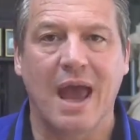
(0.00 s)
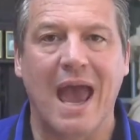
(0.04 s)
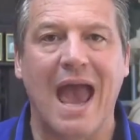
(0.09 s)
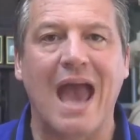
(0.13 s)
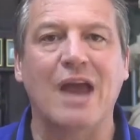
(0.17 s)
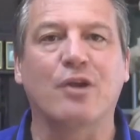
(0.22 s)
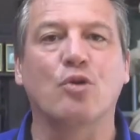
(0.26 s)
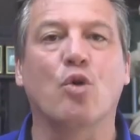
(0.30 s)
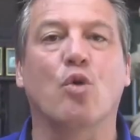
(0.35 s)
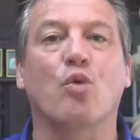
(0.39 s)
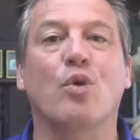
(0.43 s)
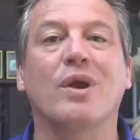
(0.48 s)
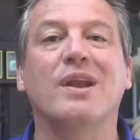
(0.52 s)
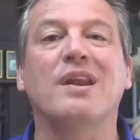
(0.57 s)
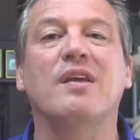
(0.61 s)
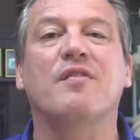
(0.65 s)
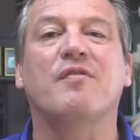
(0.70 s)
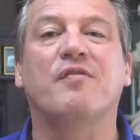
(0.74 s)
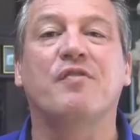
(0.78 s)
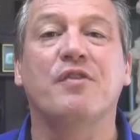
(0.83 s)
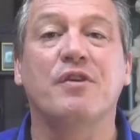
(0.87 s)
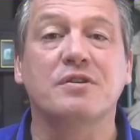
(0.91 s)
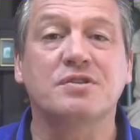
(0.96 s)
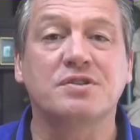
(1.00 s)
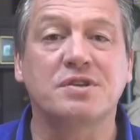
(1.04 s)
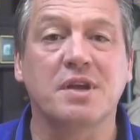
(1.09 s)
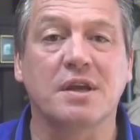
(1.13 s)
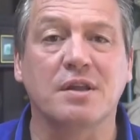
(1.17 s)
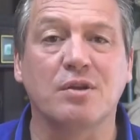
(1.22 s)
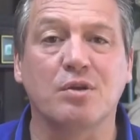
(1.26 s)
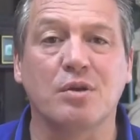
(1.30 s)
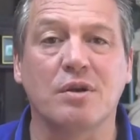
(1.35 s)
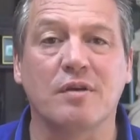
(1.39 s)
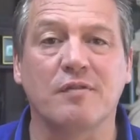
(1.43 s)
and already first
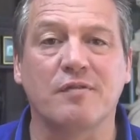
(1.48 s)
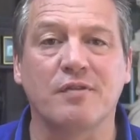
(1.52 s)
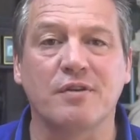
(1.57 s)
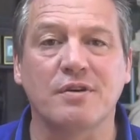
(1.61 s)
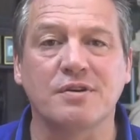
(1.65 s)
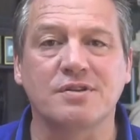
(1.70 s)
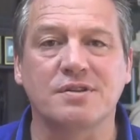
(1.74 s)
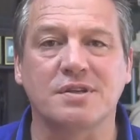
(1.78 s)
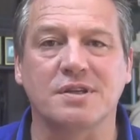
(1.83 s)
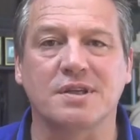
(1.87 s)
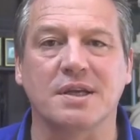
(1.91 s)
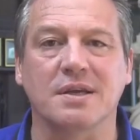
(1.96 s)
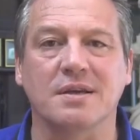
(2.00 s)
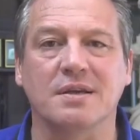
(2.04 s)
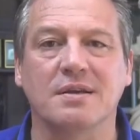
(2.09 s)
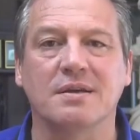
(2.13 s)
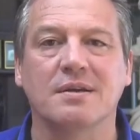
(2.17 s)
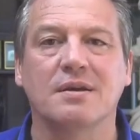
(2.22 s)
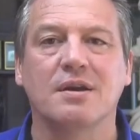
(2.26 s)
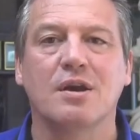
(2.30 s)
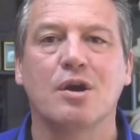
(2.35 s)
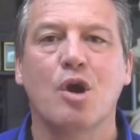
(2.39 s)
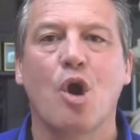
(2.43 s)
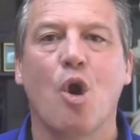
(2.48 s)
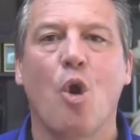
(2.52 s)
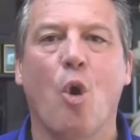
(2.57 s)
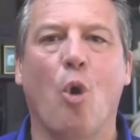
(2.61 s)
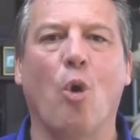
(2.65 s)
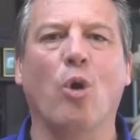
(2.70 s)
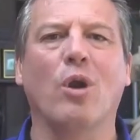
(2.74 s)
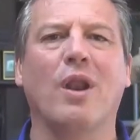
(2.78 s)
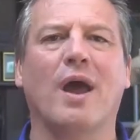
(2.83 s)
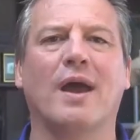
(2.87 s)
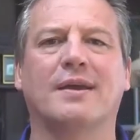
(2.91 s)
year in university.
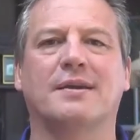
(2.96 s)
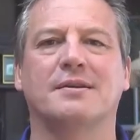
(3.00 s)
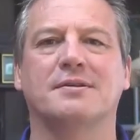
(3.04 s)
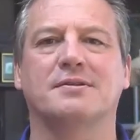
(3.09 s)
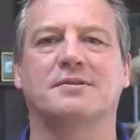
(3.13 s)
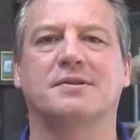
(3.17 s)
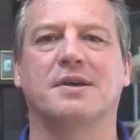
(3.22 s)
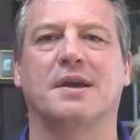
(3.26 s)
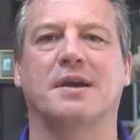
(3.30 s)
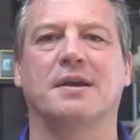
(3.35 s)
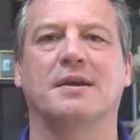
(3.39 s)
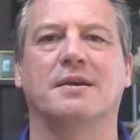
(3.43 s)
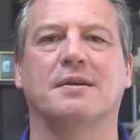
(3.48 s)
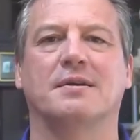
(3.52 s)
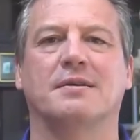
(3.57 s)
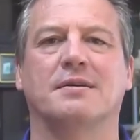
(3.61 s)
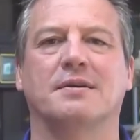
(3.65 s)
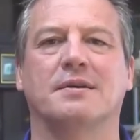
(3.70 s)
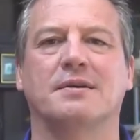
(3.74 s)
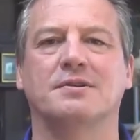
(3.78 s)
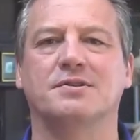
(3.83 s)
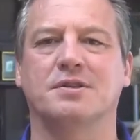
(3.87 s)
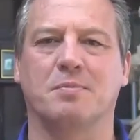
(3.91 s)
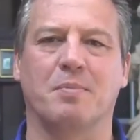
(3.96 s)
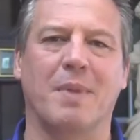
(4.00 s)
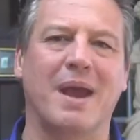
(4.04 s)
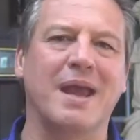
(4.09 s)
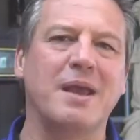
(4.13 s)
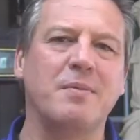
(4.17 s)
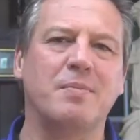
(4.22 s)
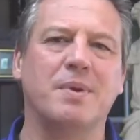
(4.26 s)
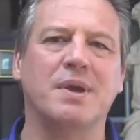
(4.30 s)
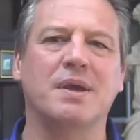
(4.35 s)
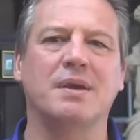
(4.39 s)
All I can say is that
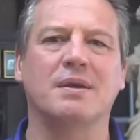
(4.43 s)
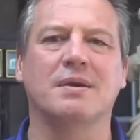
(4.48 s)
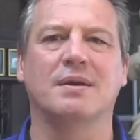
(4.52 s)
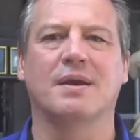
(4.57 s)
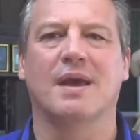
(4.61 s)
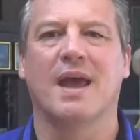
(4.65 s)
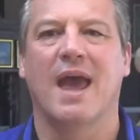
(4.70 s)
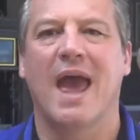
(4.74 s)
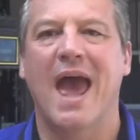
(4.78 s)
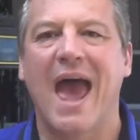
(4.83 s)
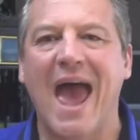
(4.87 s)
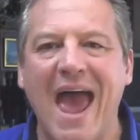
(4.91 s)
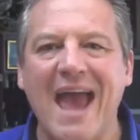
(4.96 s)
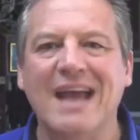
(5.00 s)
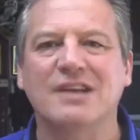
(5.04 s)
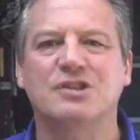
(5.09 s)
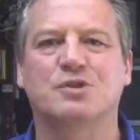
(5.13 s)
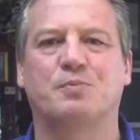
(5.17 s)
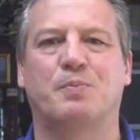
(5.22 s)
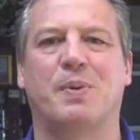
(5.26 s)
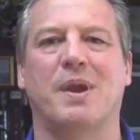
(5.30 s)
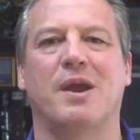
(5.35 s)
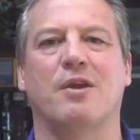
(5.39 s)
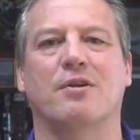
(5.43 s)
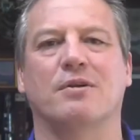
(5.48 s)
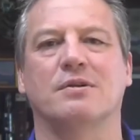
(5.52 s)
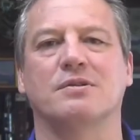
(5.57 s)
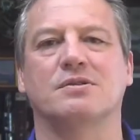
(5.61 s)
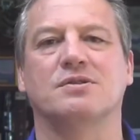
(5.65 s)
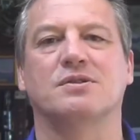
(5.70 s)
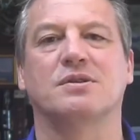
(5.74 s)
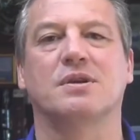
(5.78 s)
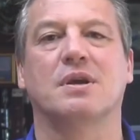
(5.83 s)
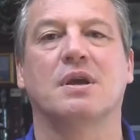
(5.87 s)
maybe, as
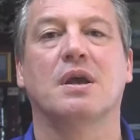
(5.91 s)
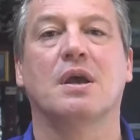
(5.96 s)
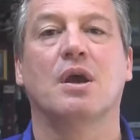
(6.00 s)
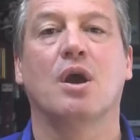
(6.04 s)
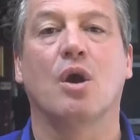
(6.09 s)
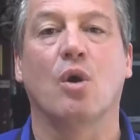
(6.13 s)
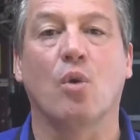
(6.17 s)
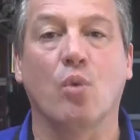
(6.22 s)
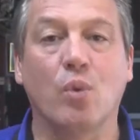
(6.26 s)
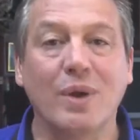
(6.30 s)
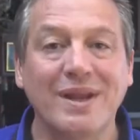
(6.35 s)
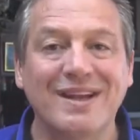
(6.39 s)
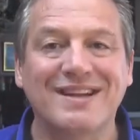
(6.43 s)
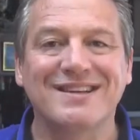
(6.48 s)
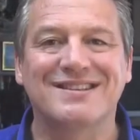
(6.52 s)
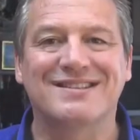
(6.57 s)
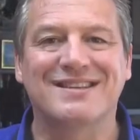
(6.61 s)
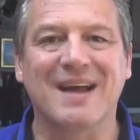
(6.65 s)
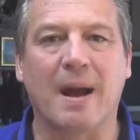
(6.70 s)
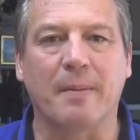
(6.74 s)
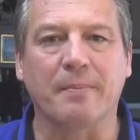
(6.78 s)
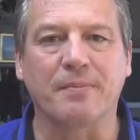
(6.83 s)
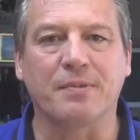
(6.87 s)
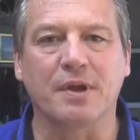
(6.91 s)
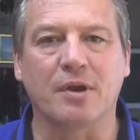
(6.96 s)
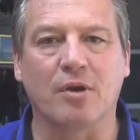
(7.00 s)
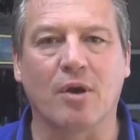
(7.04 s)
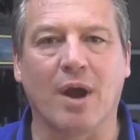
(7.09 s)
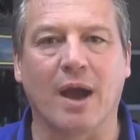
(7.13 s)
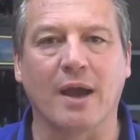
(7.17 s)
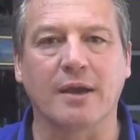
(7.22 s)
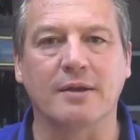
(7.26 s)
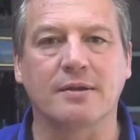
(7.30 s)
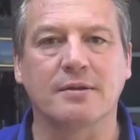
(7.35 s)
parents, we did something
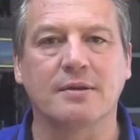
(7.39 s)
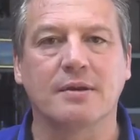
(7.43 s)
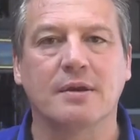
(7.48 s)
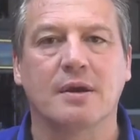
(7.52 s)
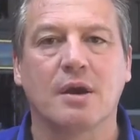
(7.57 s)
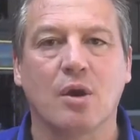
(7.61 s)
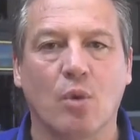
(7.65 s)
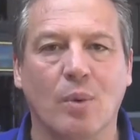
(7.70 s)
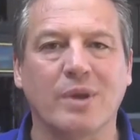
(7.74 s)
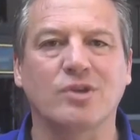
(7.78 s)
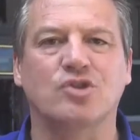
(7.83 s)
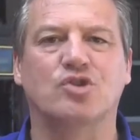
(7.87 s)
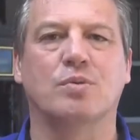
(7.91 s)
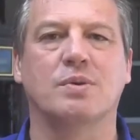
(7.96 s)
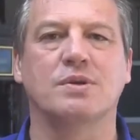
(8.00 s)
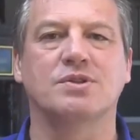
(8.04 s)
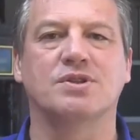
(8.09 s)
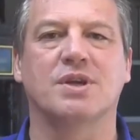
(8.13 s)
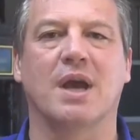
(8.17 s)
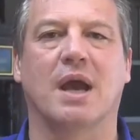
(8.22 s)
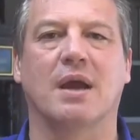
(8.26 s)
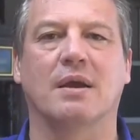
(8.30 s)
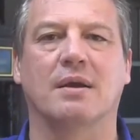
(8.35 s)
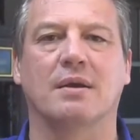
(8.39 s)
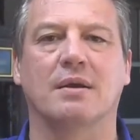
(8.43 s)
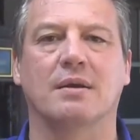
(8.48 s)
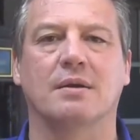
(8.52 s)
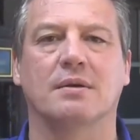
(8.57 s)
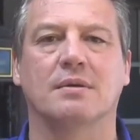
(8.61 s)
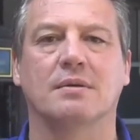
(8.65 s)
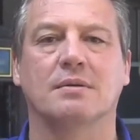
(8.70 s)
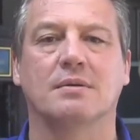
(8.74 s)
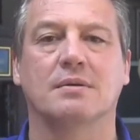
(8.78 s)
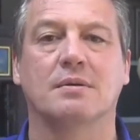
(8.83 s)
right when she was younger.
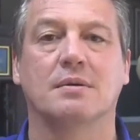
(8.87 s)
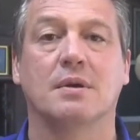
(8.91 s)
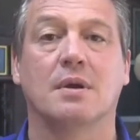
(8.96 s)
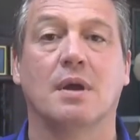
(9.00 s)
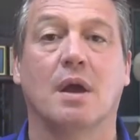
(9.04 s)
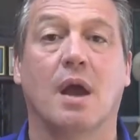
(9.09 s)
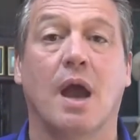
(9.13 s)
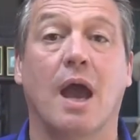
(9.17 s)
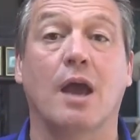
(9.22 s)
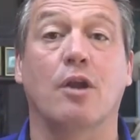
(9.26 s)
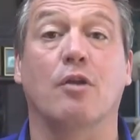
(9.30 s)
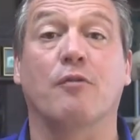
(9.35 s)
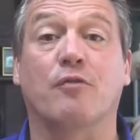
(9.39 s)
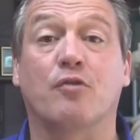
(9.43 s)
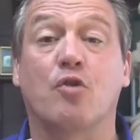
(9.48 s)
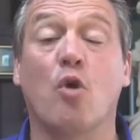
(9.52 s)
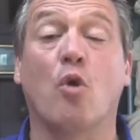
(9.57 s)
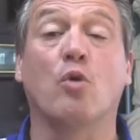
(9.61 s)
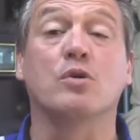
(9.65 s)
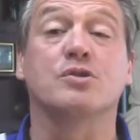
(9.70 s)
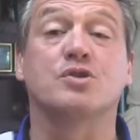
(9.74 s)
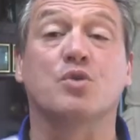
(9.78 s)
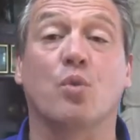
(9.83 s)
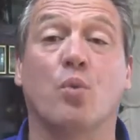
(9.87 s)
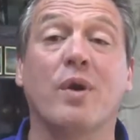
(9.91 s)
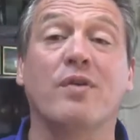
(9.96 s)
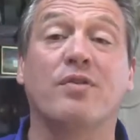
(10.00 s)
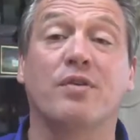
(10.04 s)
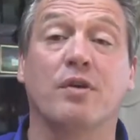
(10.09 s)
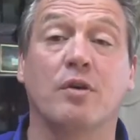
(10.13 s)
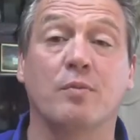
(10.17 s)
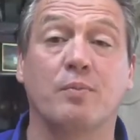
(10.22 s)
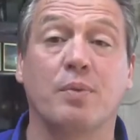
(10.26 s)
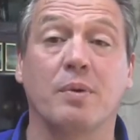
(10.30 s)
And of course,
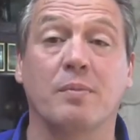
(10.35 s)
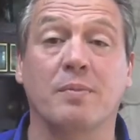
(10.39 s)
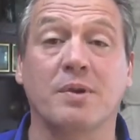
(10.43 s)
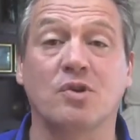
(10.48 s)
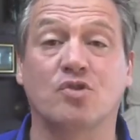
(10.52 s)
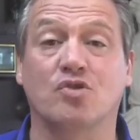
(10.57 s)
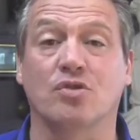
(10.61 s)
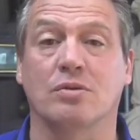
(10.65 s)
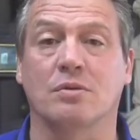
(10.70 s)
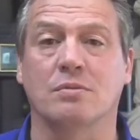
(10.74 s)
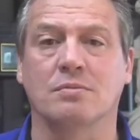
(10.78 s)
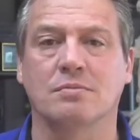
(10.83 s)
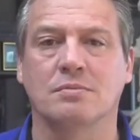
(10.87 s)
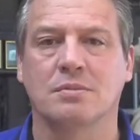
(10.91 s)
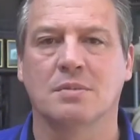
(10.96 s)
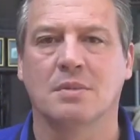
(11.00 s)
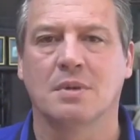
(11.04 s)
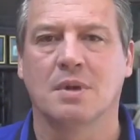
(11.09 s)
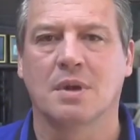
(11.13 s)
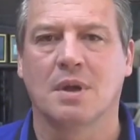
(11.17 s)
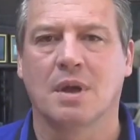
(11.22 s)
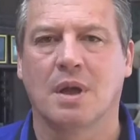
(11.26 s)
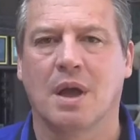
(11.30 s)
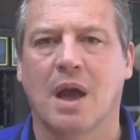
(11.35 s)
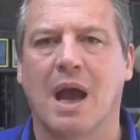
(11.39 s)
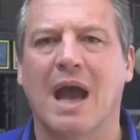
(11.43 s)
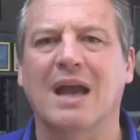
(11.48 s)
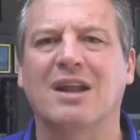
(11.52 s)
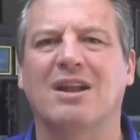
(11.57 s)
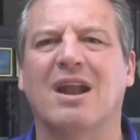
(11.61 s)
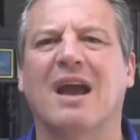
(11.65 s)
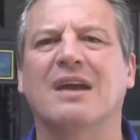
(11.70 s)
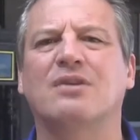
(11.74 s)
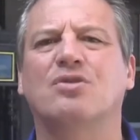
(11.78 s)
with her permission,
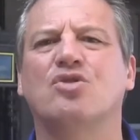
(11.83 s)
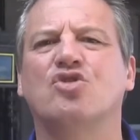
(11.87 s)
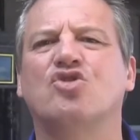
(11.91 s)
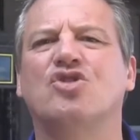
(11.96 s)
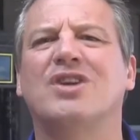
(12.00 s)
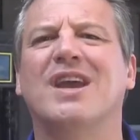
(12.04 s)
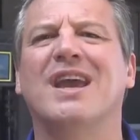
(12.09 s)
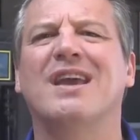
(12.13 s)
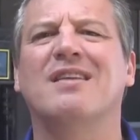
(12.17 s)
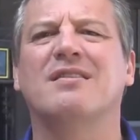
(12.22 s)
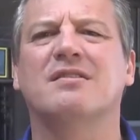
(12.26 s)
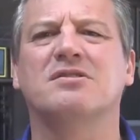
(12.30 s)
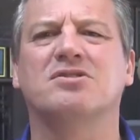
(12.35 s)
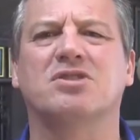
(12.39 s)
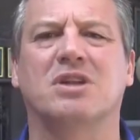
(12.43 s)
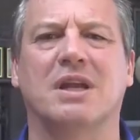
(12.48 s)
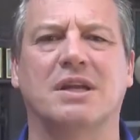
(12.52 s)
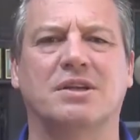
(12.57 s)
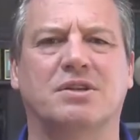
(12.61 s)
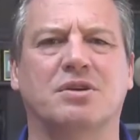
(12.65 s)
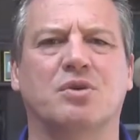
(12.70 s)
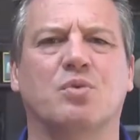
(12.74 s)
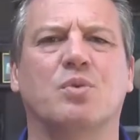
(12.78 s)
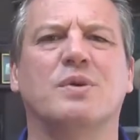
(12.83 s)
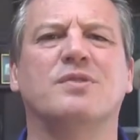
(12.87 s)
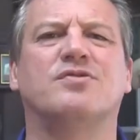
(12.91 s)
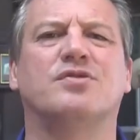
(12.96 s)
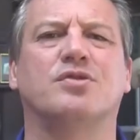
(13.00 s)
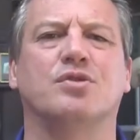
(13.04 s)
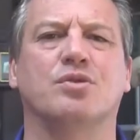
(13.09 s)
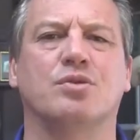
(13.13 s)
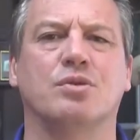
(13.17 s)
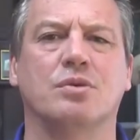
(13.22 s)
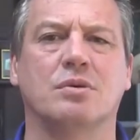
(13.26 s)
I'd like to share this letter
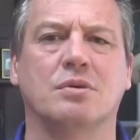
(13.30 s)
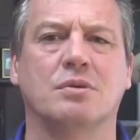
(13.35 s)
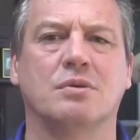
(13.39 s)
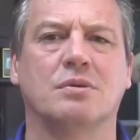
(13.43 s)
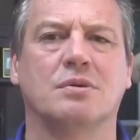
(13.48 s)
with you,